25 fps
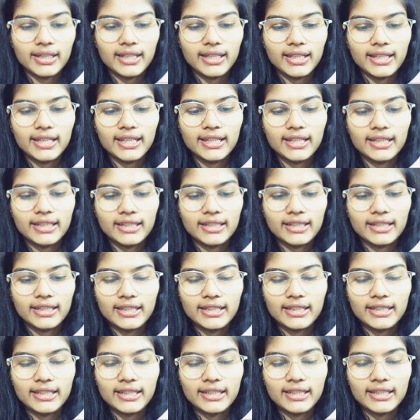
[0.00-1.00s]
any
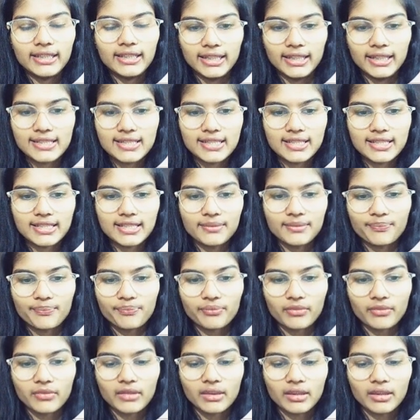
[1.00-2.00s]
height,
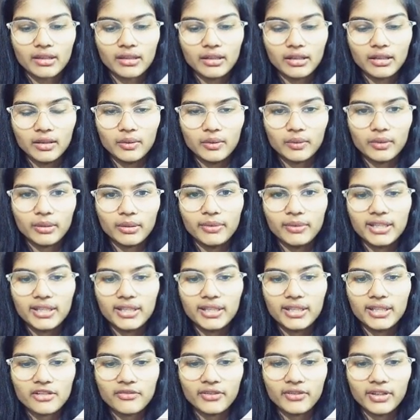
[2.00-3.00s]
okay,
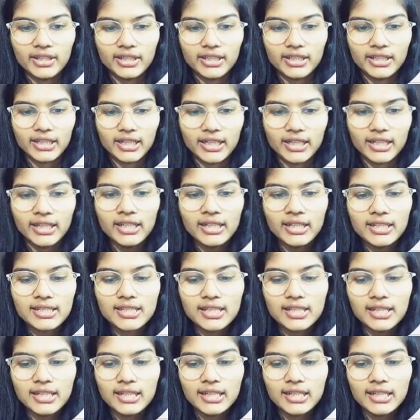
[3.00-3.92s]
BST of any height,